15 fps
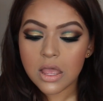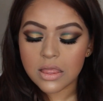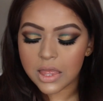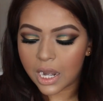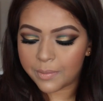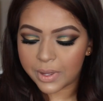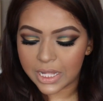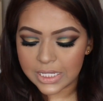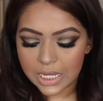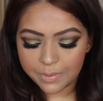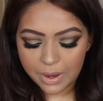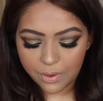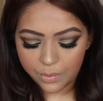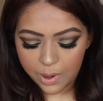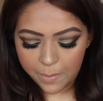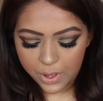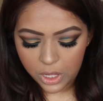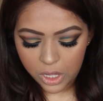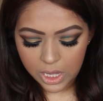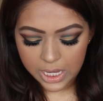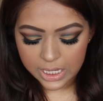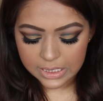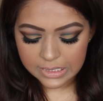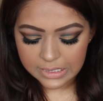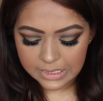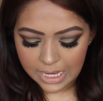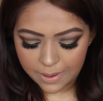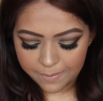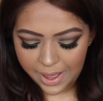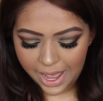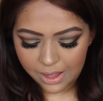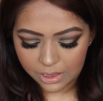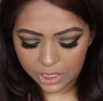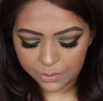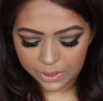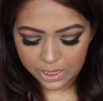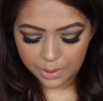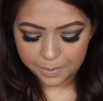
Then I'm going to take my Rimmel Stay Matte Liquid